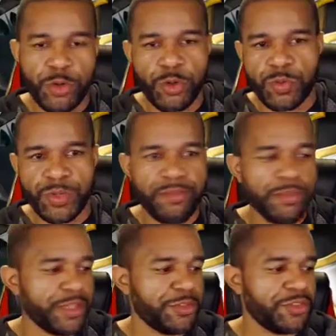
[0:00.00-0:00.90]
an Odin or whatever,
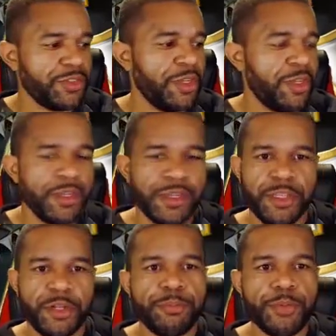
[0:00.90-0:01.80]
but there's,
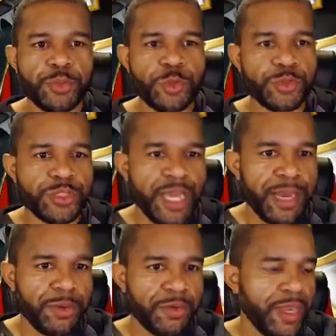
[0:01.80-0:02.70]
you know, Bulldozer
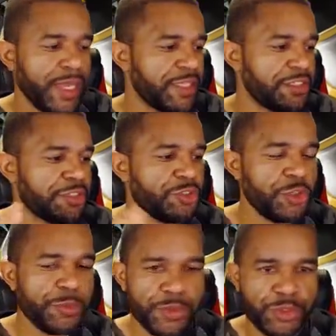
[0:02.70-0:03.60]
Copper, right? It's just
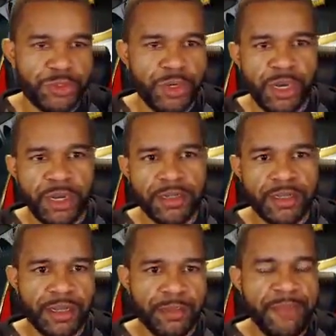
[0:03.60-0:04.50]
super strong.
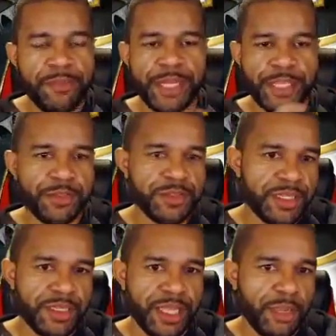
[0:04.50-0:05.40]
Everybody used
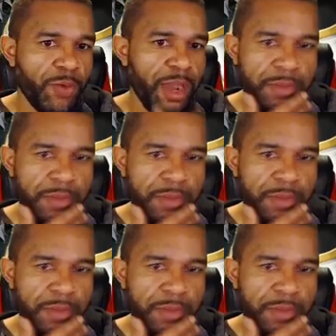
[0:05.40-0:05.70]
it. Like, why